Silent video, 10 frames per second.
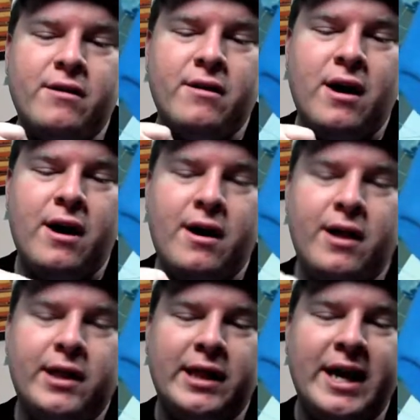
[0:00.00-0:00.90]

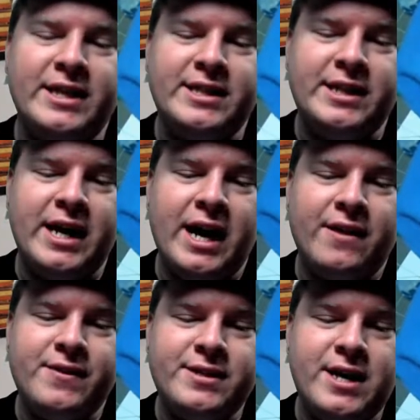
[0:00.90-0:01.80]
lazy day in
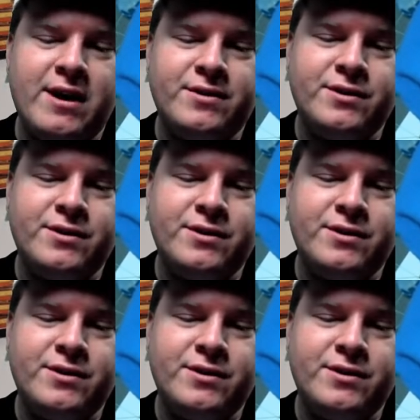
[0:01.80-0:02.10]
this house,